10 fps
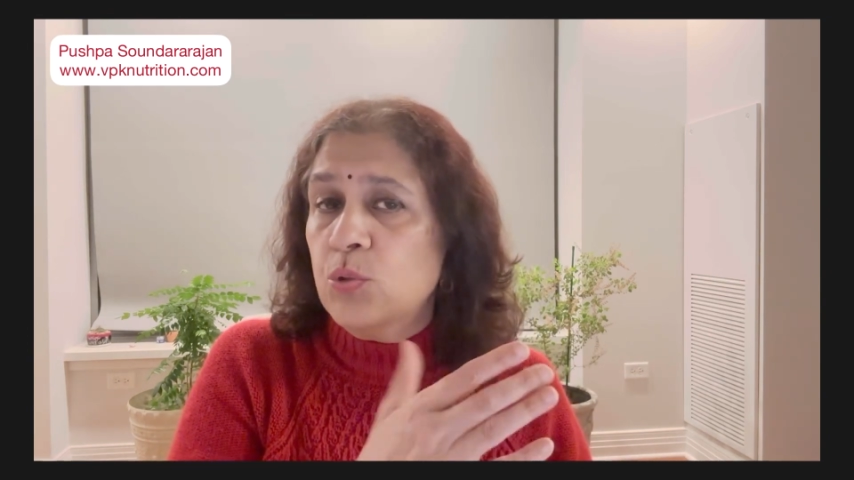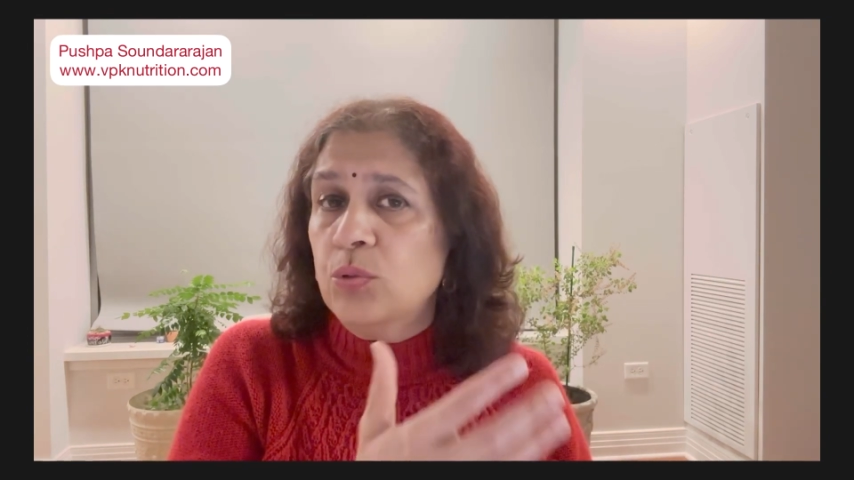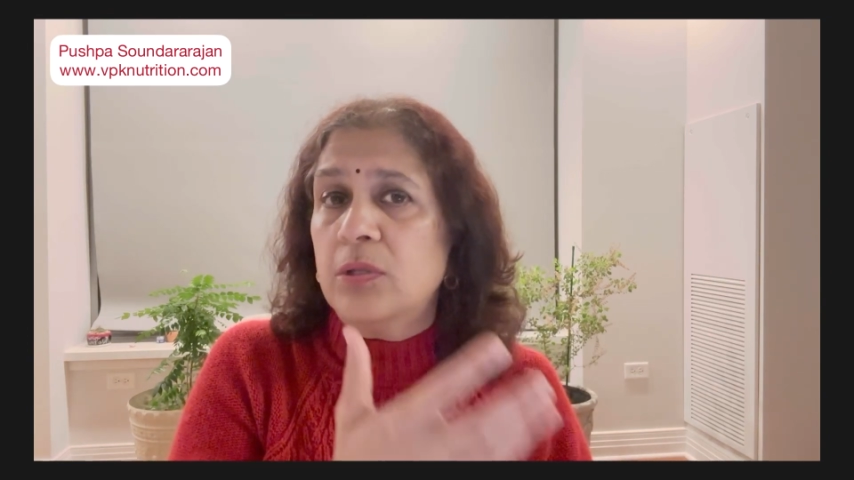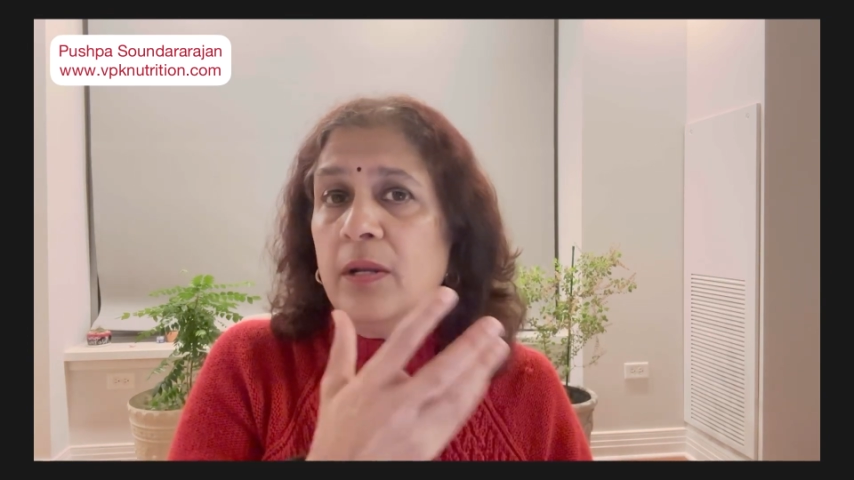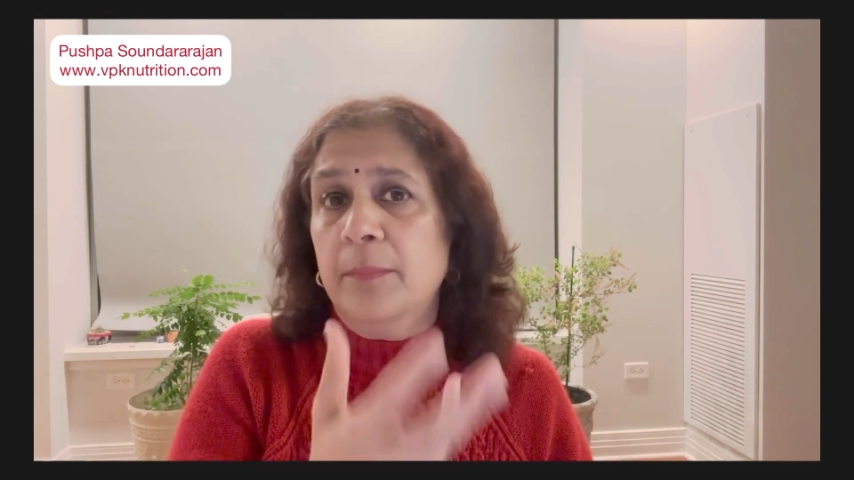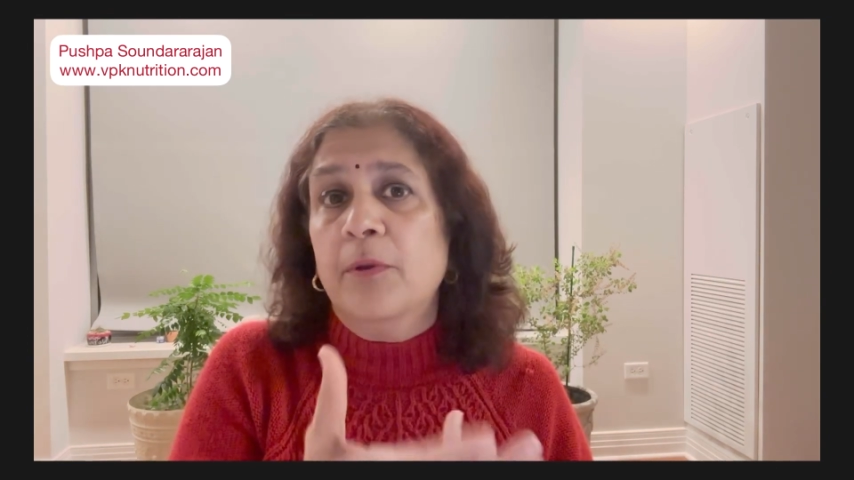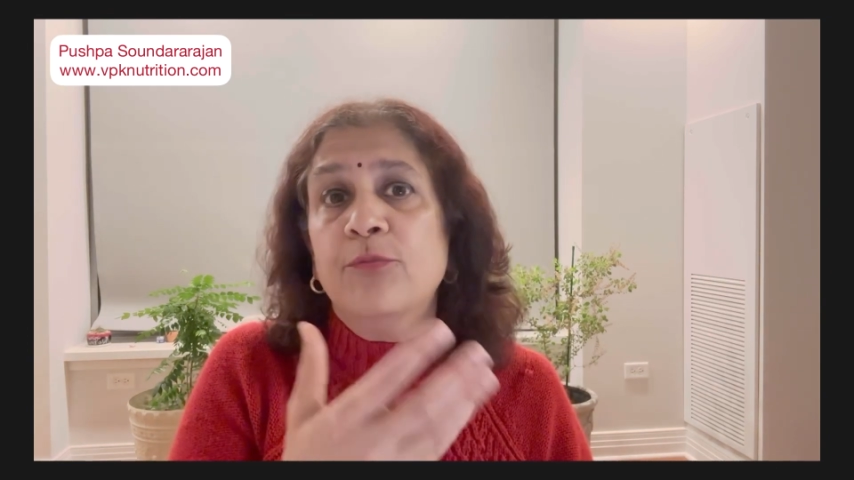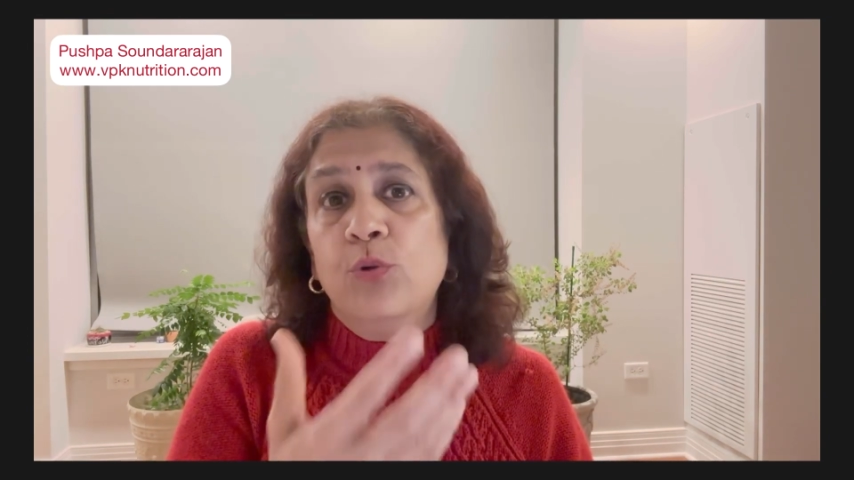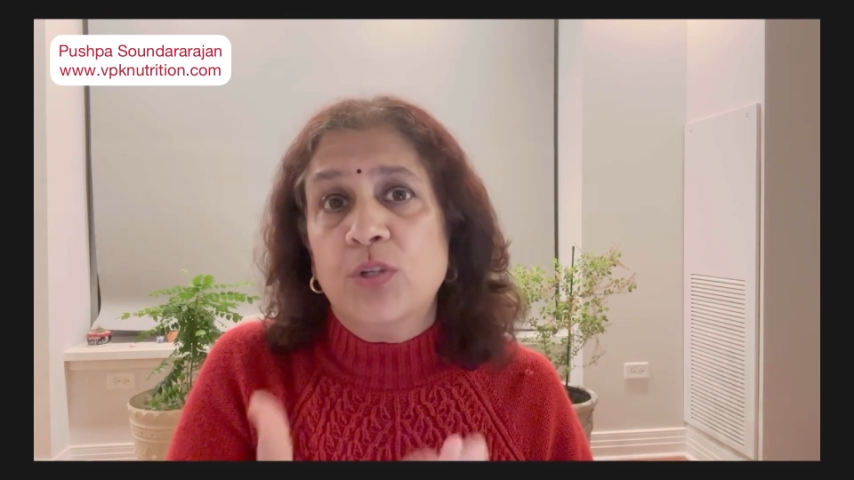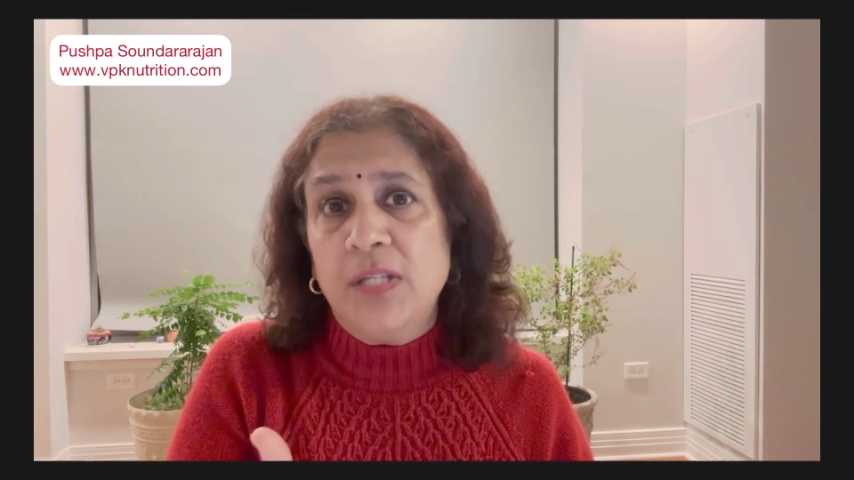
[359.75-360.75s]
sutra number
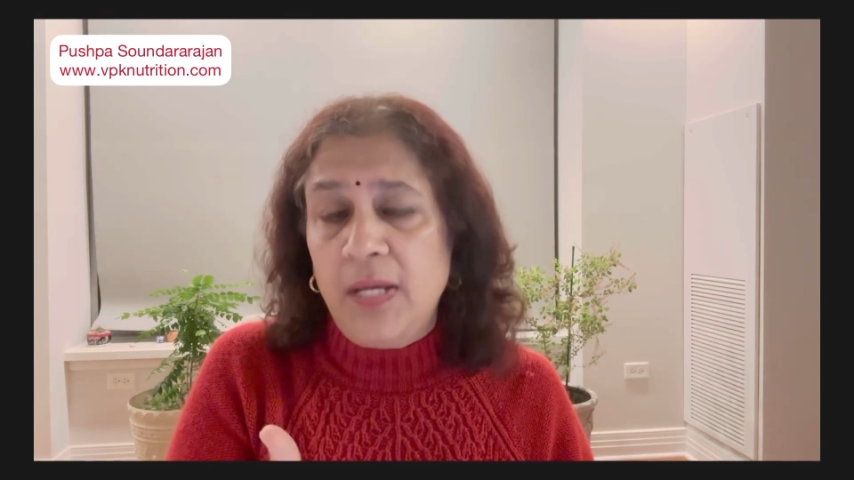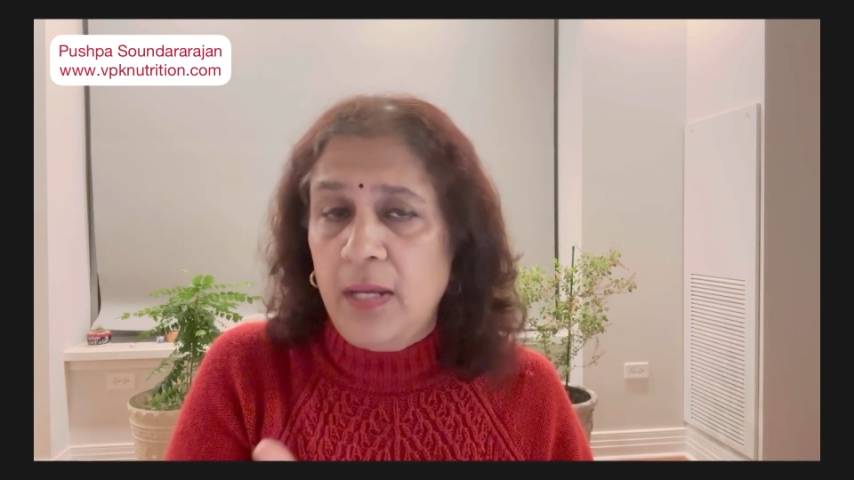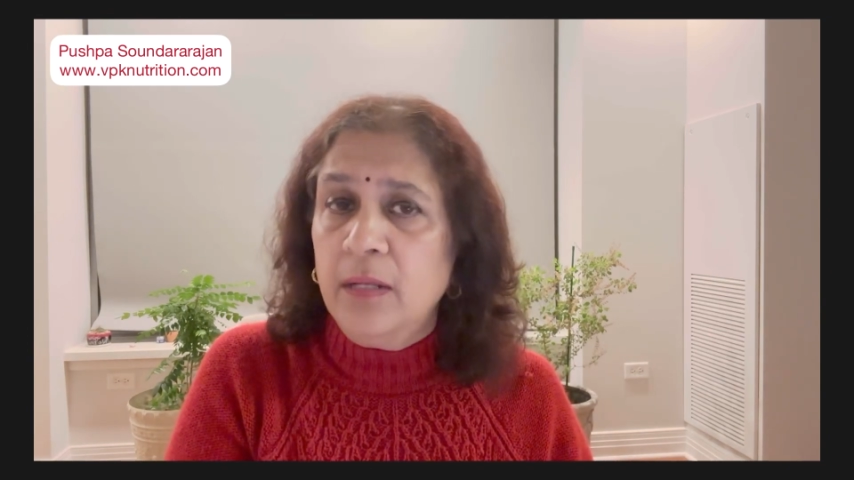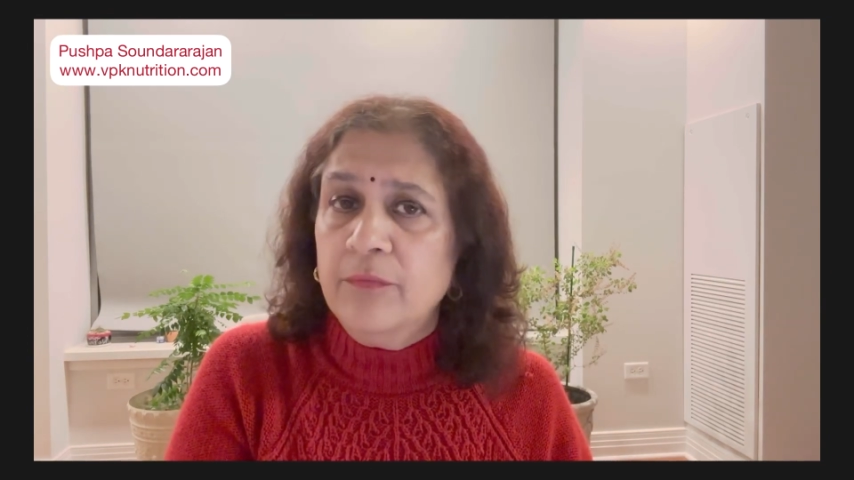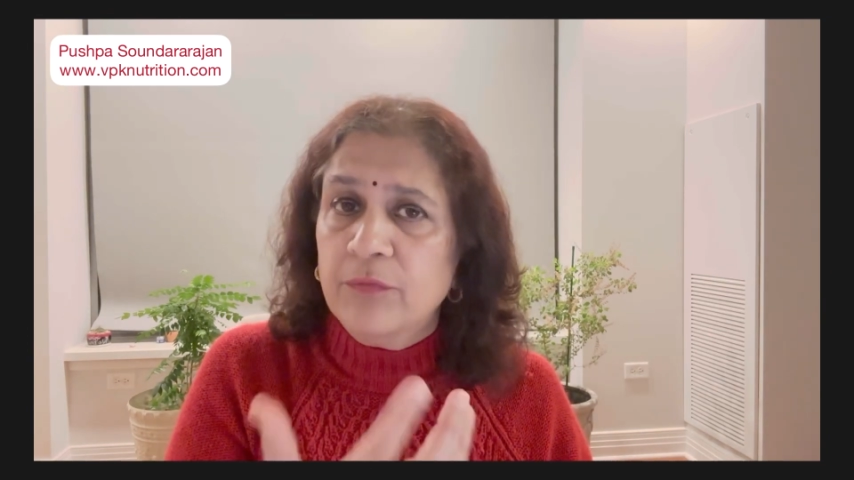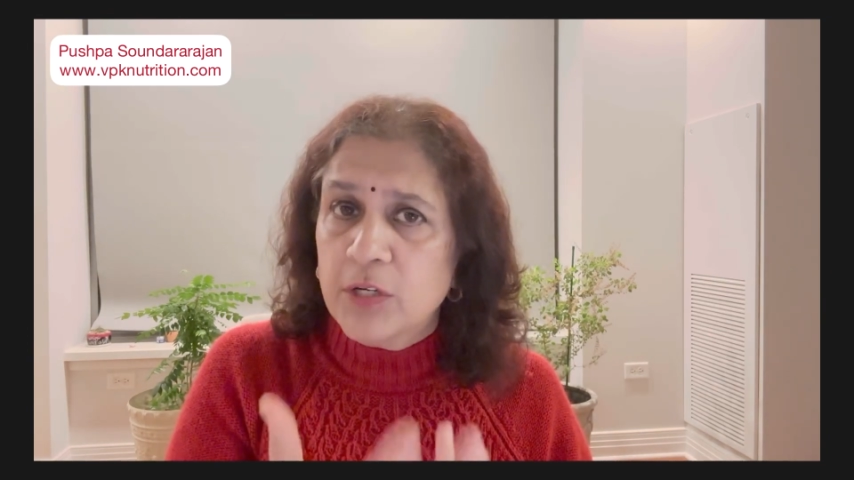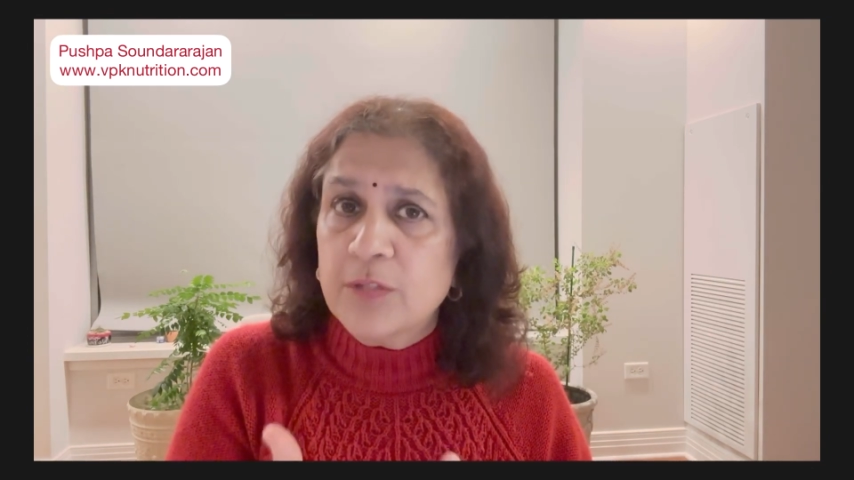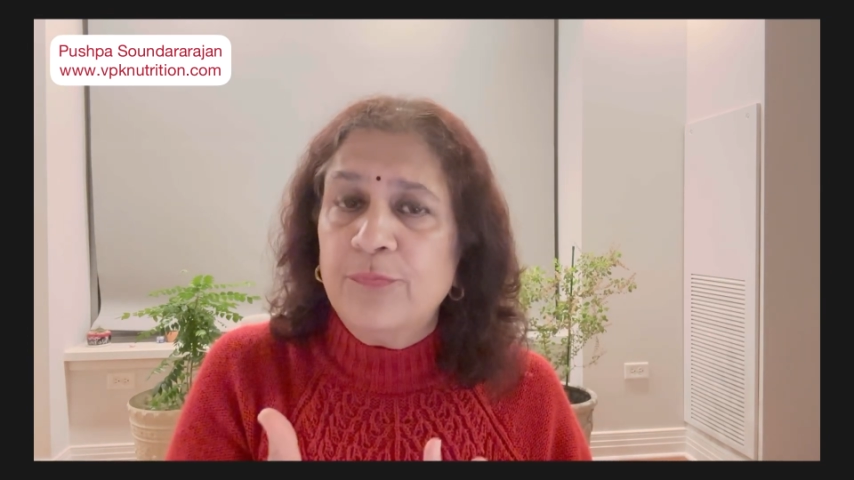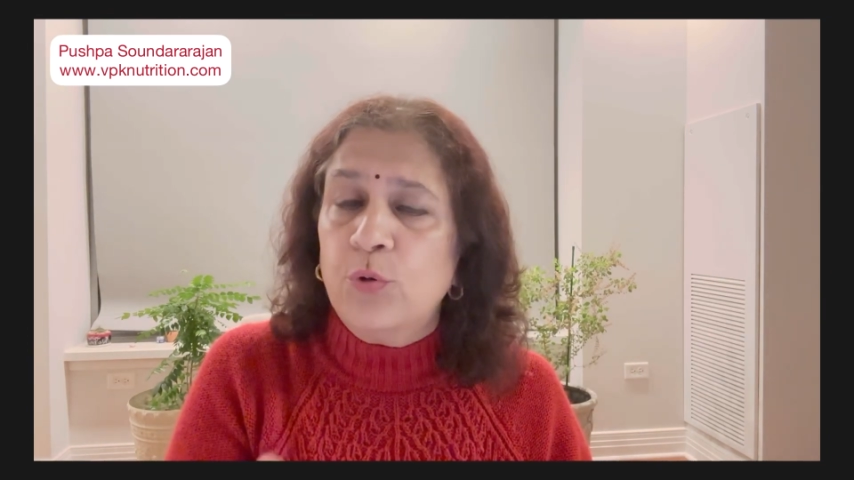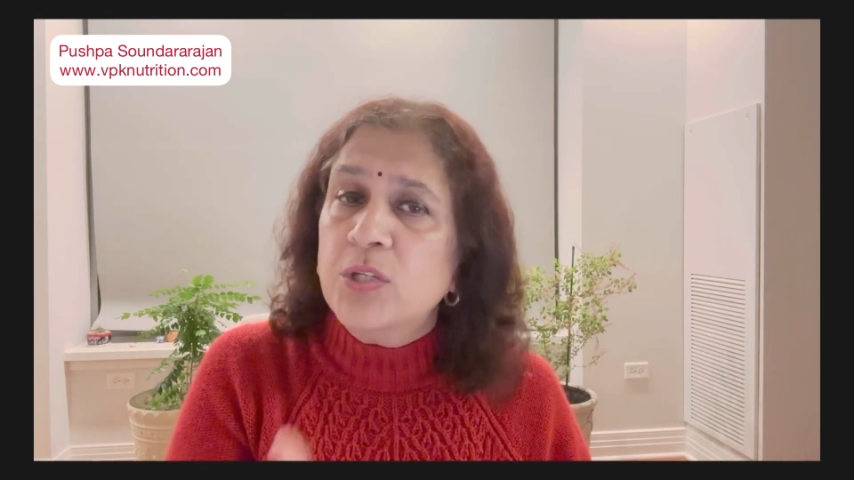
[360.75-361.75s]
14,
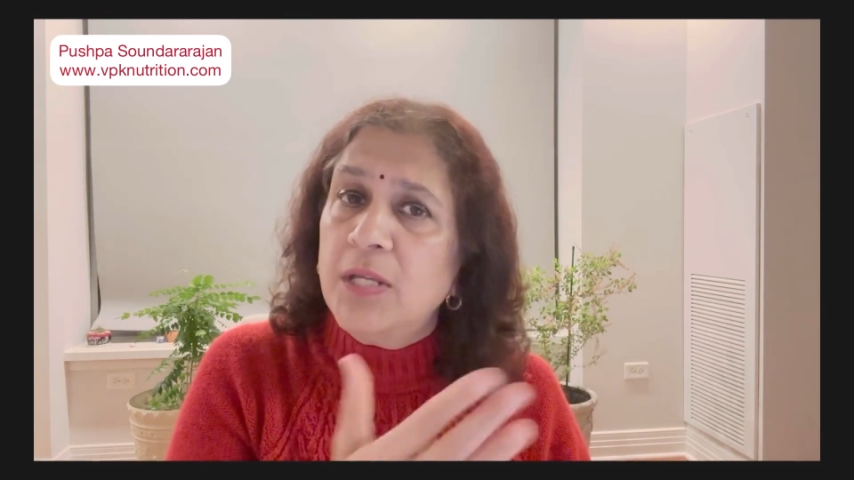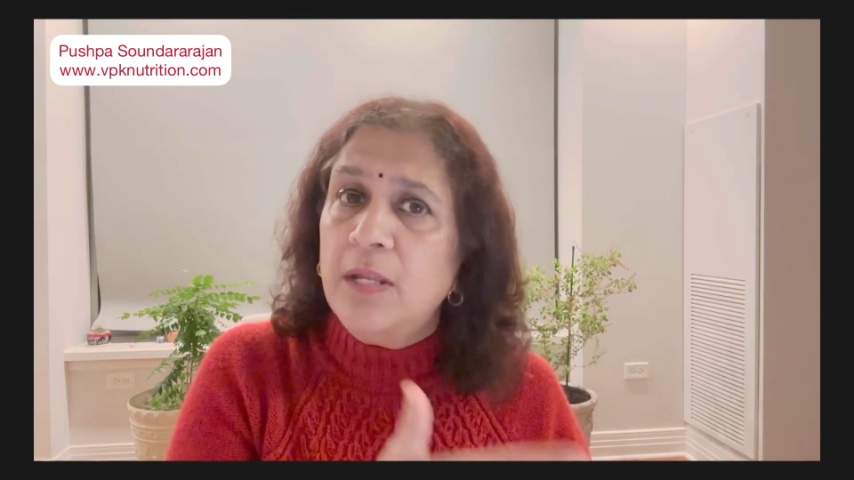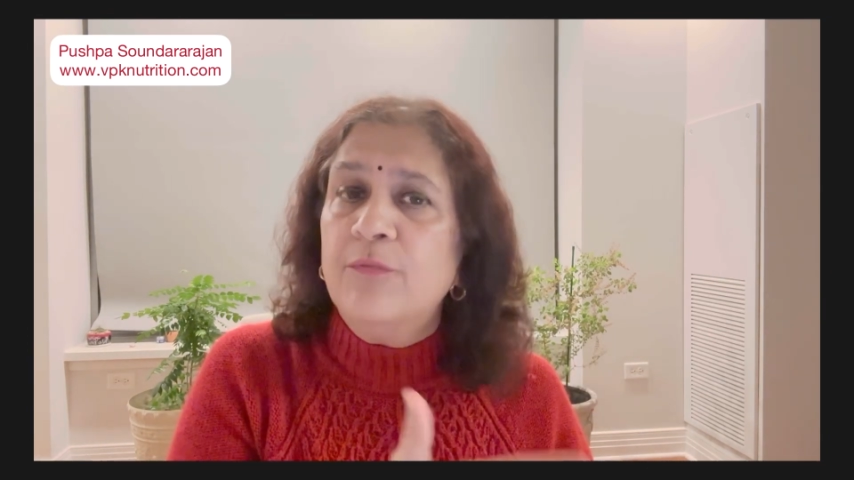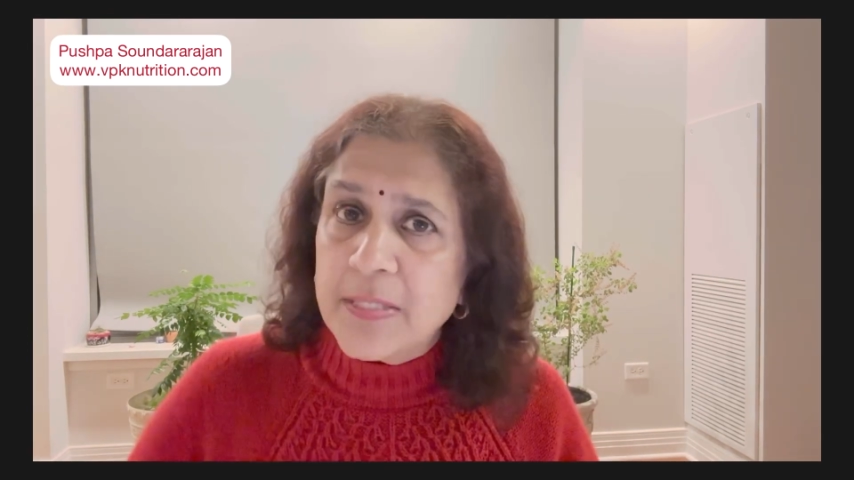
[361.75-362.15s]
verse 14,